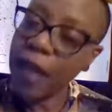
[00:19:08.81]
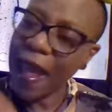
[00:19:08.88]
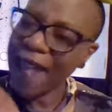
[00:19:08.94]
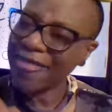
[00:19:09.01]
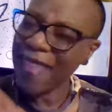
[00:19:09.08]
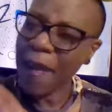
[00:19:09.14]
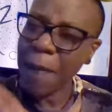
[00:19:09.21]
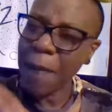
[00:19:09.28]

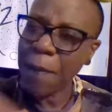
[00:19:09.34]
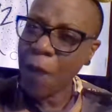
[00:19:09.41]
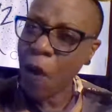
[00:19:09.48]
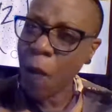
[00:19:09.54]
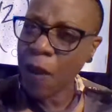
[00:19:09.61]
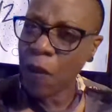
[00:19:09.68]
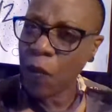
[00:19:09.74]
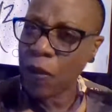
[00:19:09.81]
at that
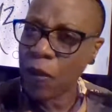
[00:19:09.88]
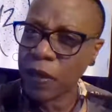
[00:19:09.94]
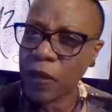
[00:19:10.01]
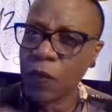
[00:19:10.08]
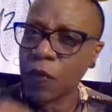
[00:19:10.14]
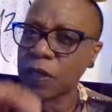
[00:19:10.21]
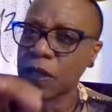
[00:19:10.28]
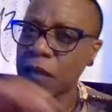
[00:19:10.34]
moment when
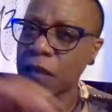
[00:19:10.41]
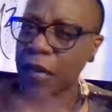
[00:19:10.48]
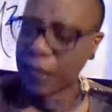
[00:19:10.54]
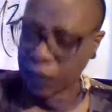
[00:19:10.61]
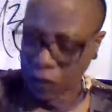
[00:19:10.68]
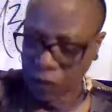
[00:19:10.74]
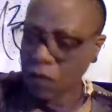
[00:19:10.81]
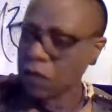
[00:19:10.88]
it was like
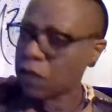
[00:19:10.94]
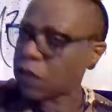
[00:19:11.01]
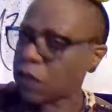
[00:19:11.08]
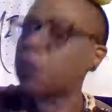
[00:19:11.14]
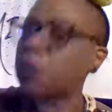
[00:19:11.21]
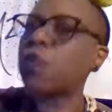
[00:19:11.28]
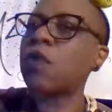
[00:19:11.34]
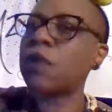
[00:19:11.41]
starting to
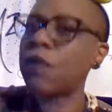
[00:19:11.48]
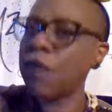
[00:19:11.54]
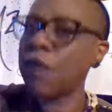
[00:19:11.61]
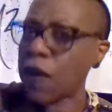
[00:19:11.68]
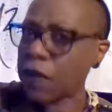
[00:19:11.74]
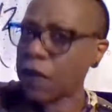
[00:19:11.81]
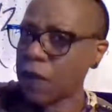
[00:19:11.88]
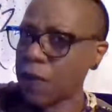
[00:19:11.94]
swirl
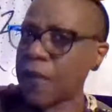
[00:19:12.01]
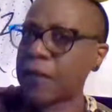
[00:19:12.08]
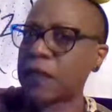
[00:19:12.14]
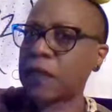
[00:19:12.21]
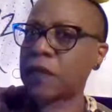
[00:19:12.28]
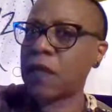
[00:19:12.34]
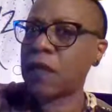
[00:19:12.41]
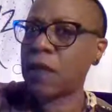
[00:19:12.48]
around in my
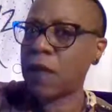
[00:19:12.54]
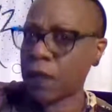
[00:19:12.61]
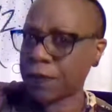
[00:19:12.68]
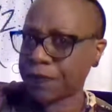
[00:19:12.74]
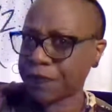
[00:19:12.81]
stomach,